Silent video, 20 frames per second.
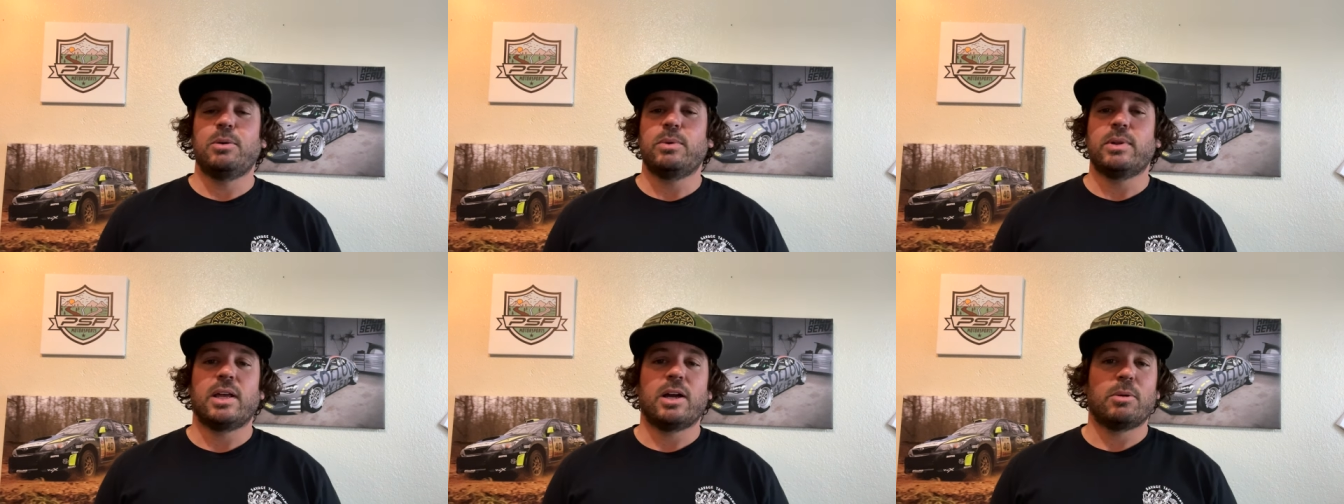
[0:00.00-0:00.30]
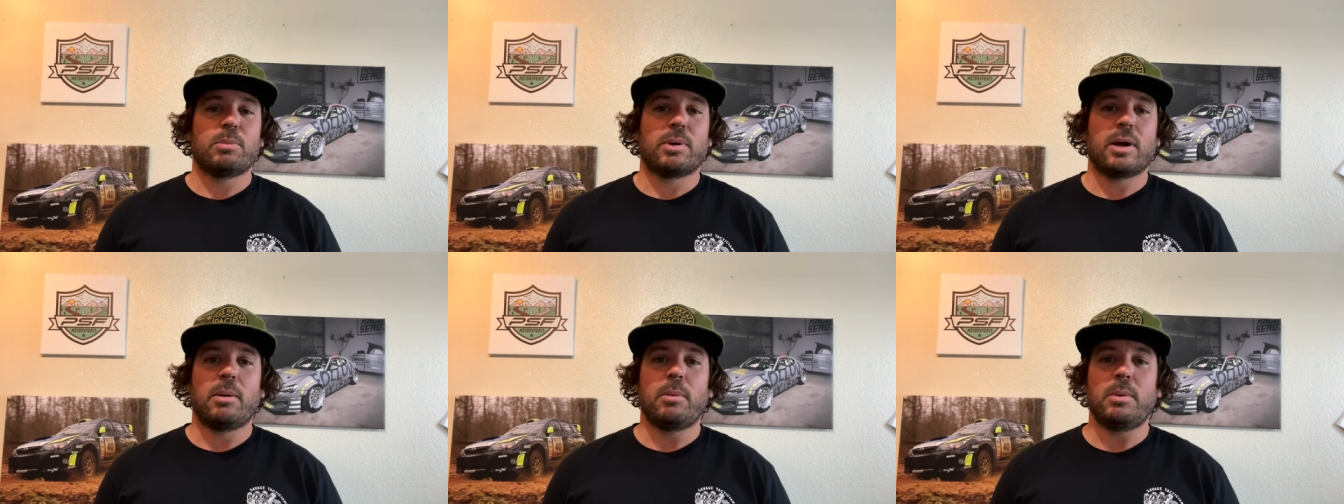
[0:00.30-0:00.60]

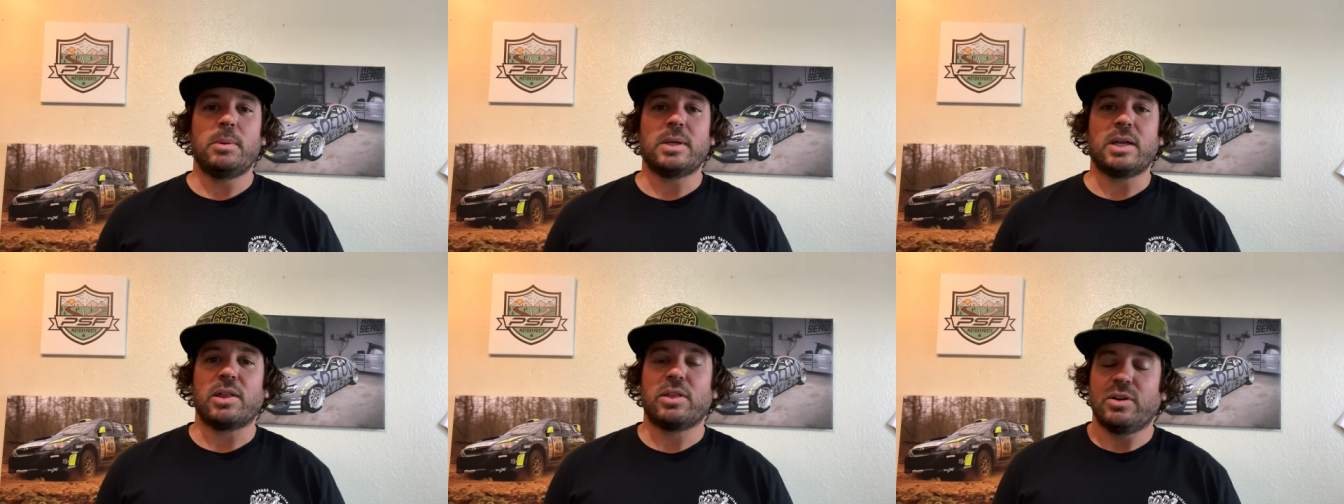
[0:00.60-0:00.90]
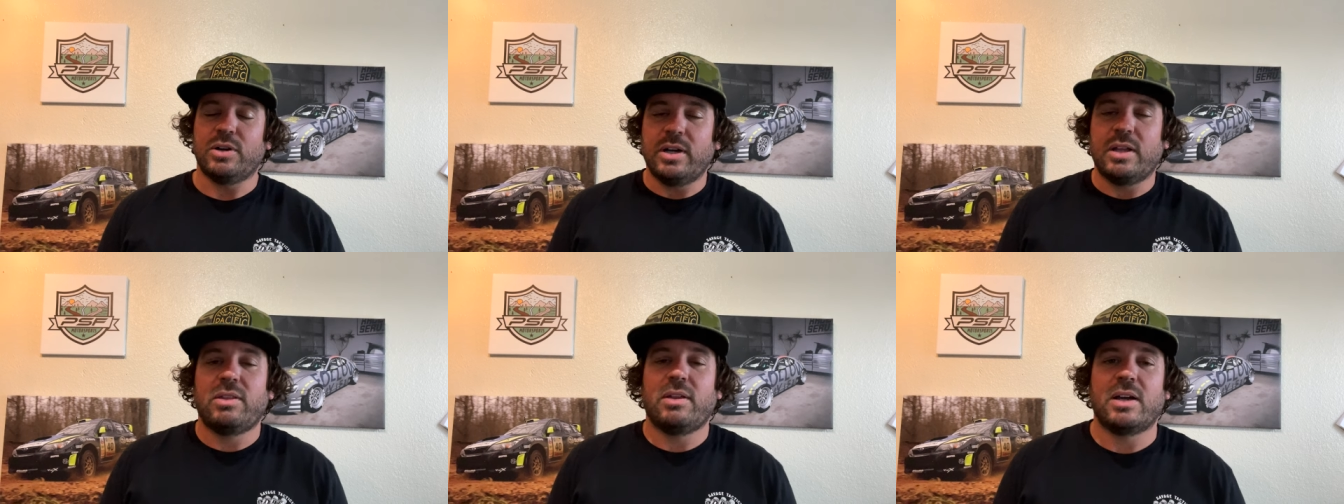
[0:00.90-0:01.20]
without probably a
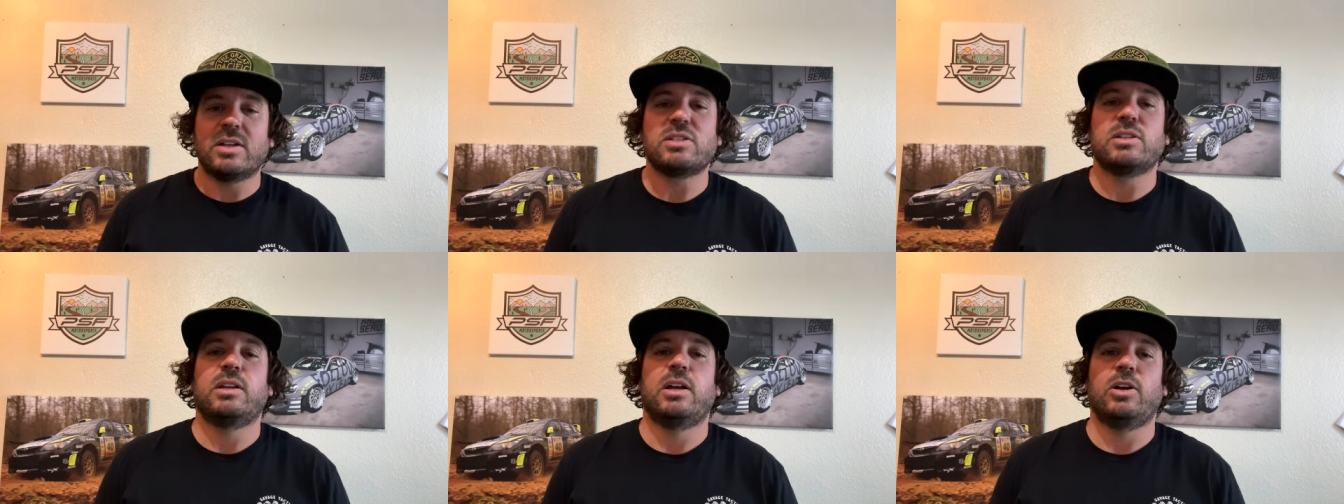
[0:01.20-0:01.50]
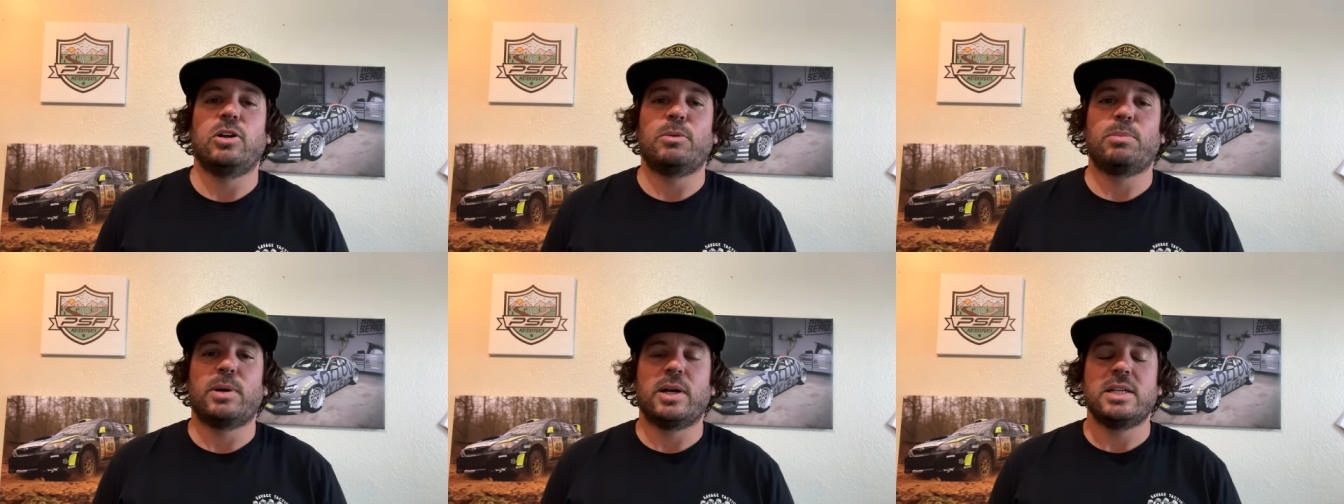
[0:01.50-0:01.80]

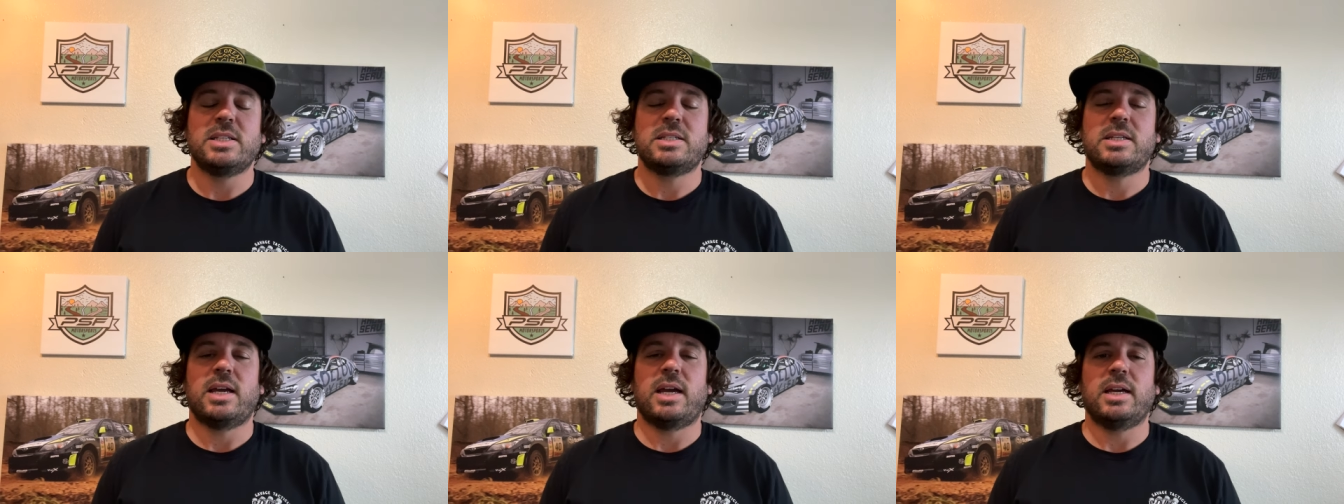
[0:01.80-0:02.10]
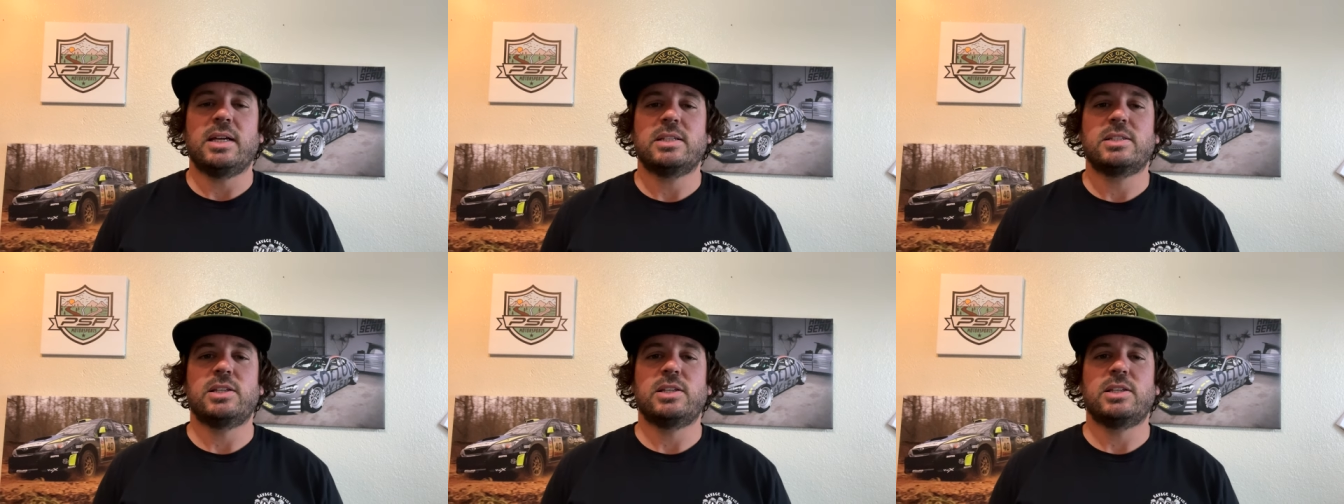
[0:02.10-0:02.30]
$30,000 price tag.